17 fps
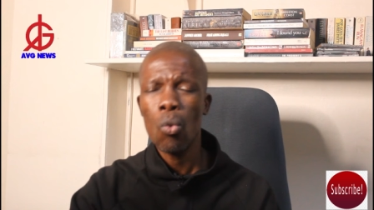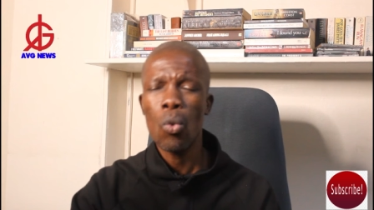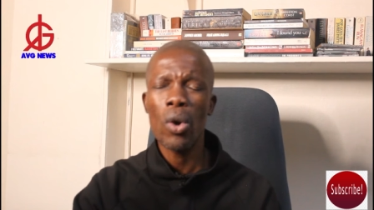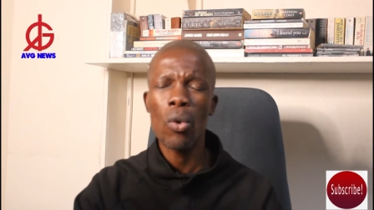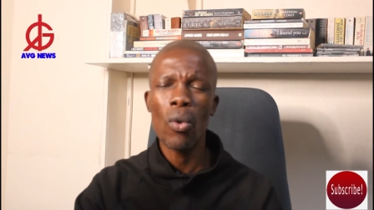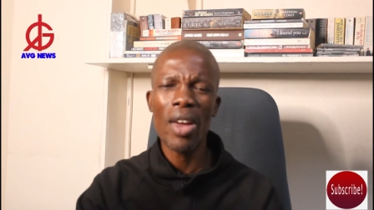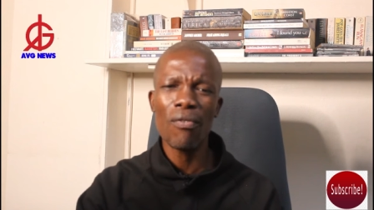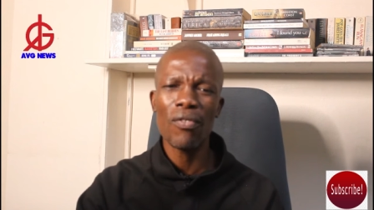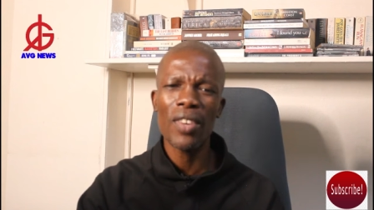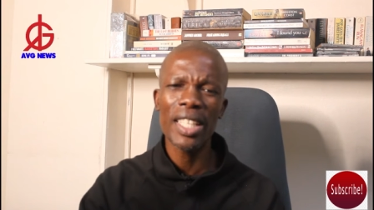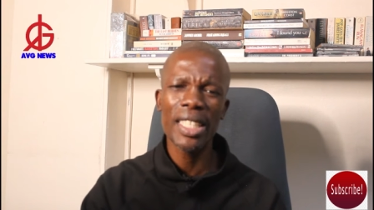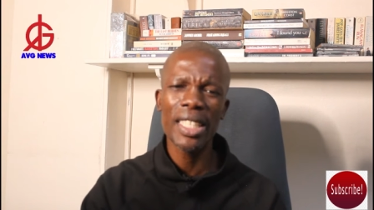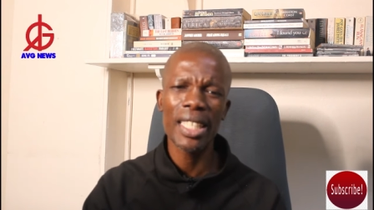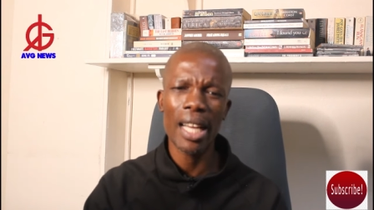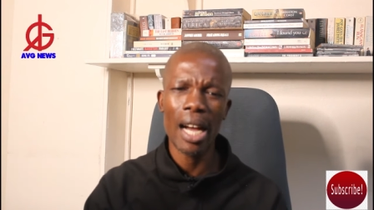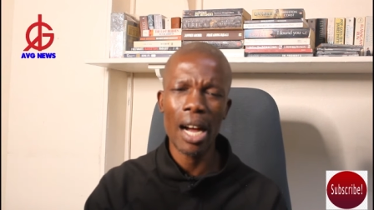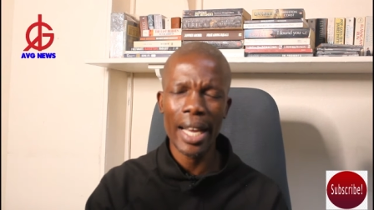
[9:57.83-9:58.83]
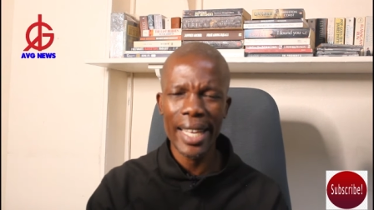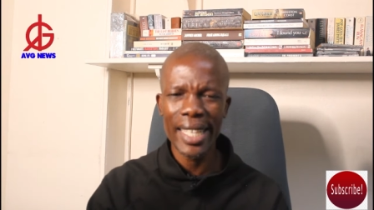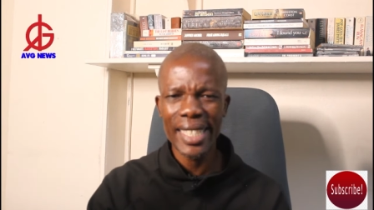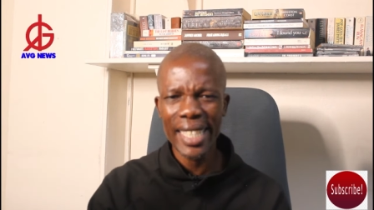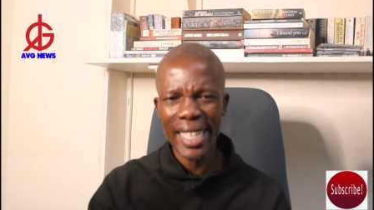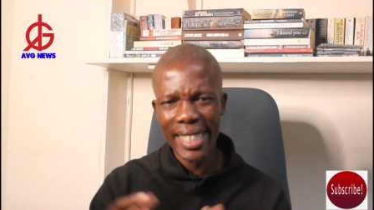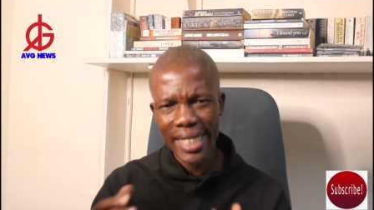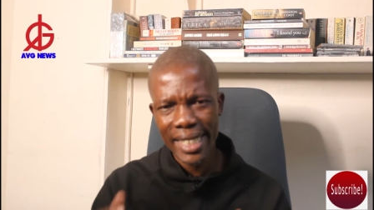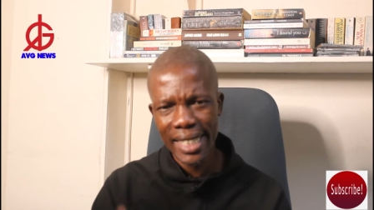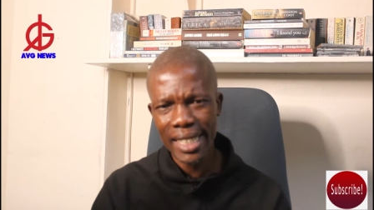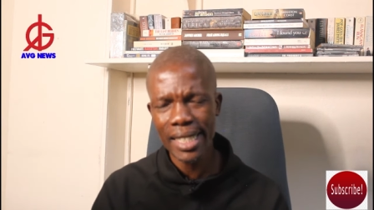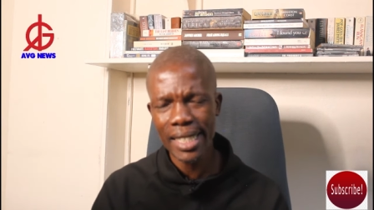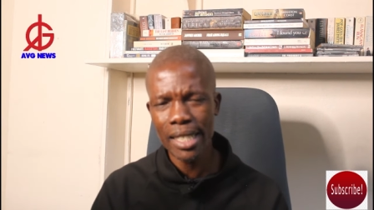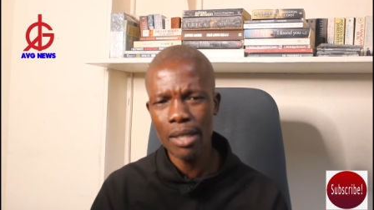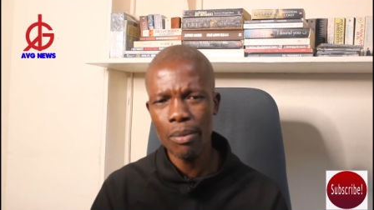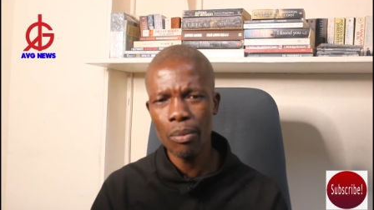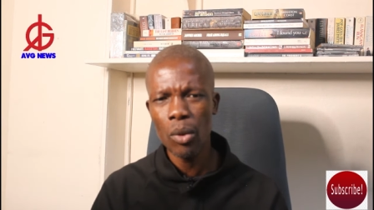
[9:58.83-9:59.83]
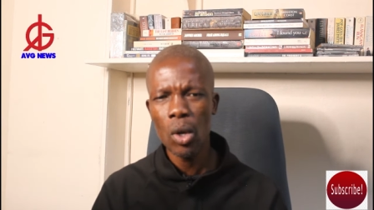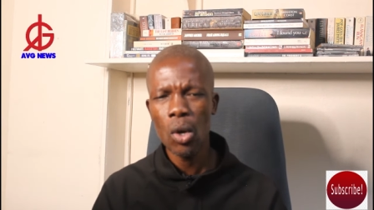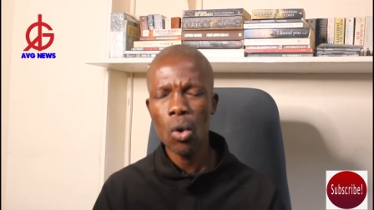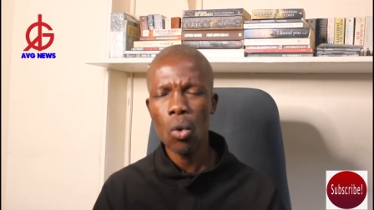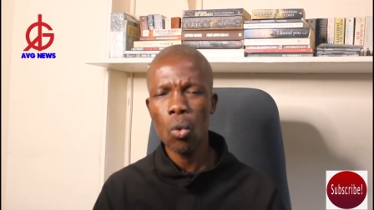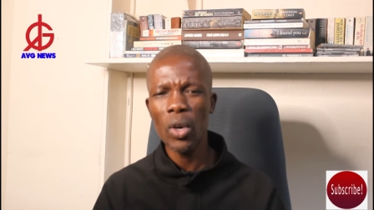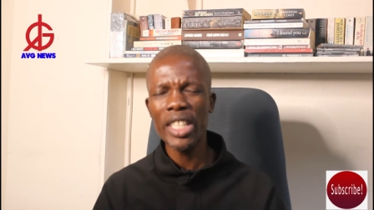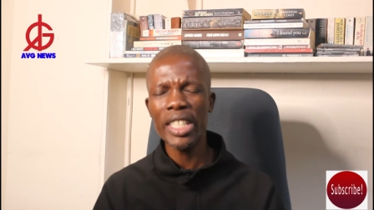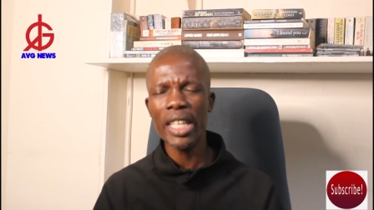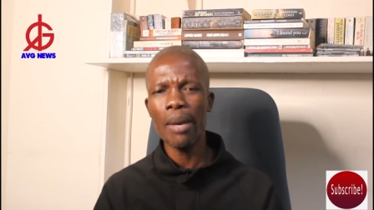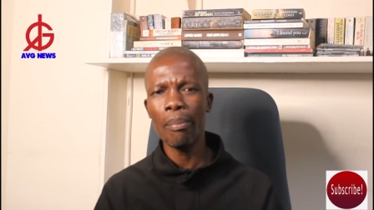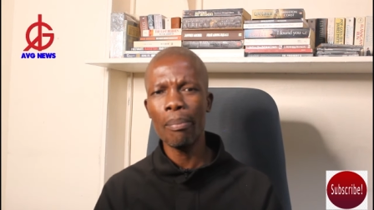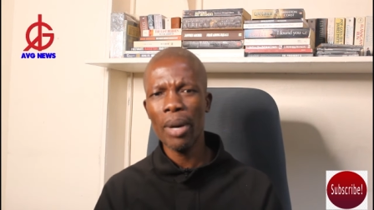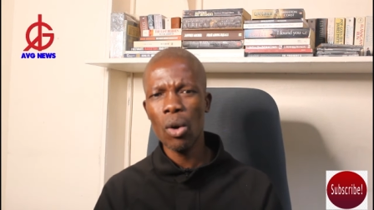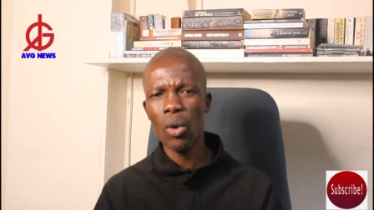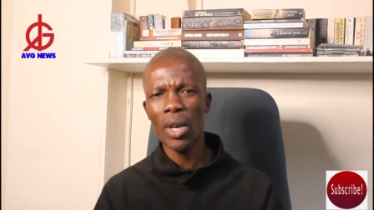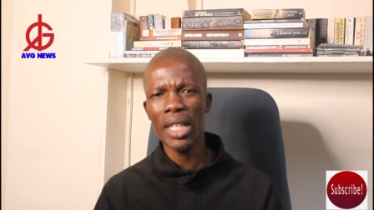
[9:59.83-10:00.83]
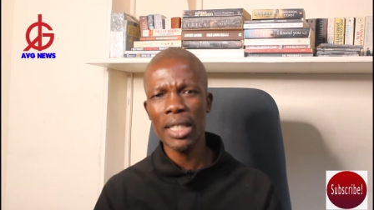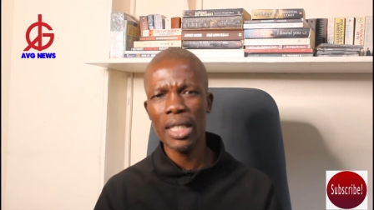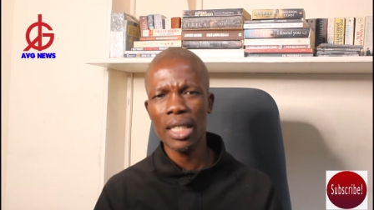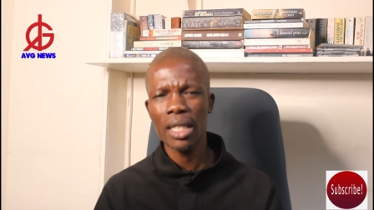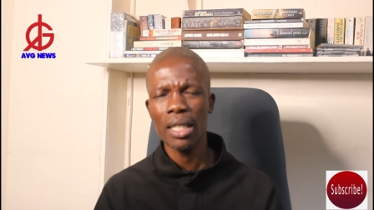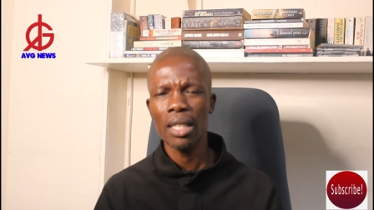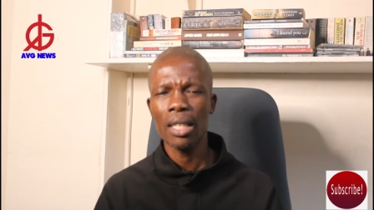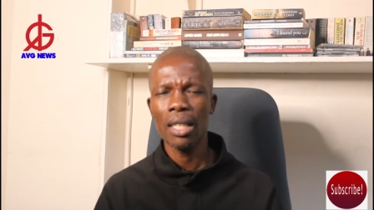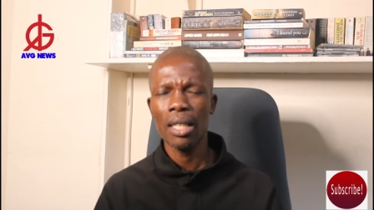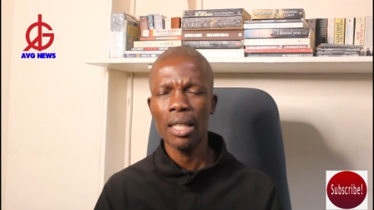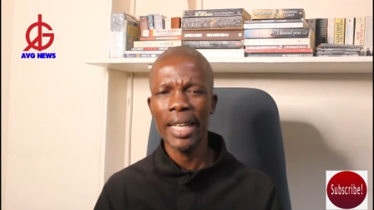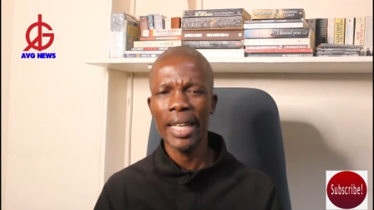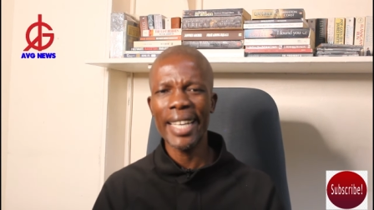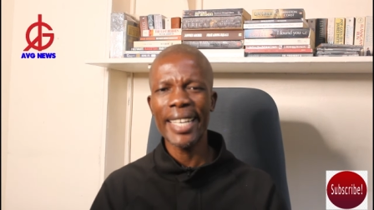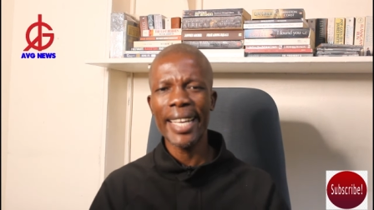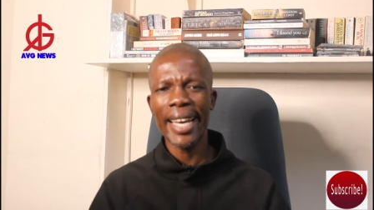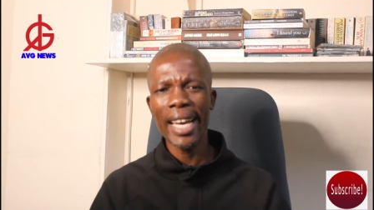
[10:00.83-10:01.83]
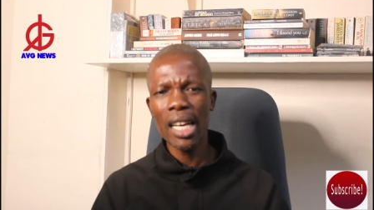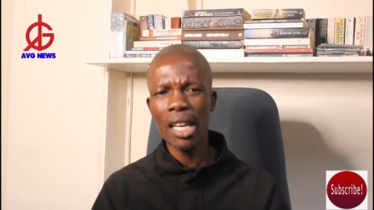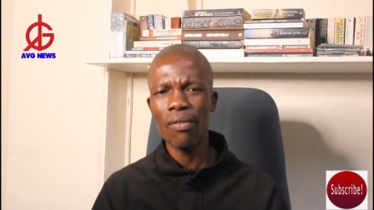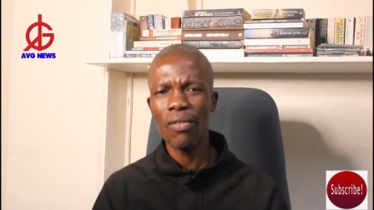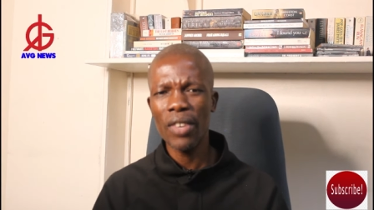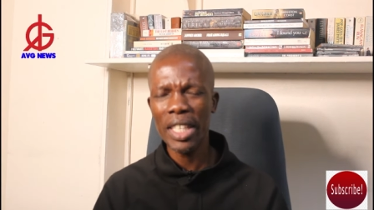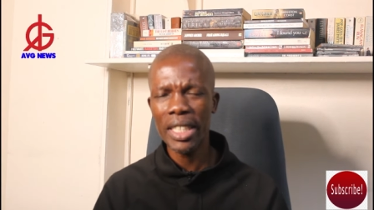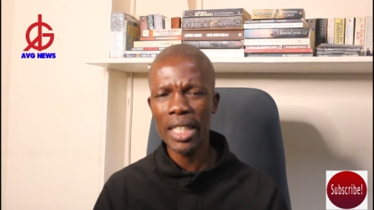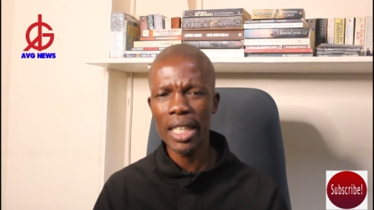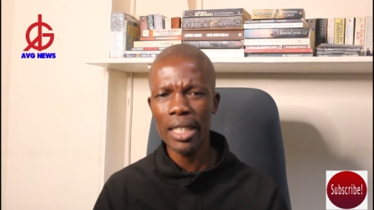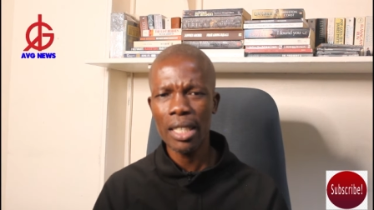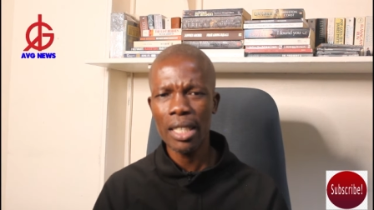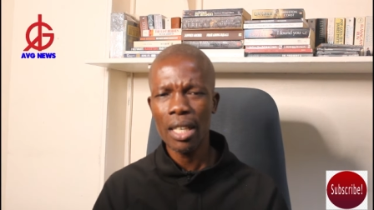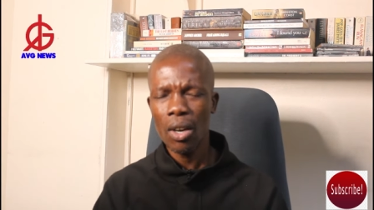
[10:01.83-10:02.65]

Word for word: we were fighting against a system which empowered and elevated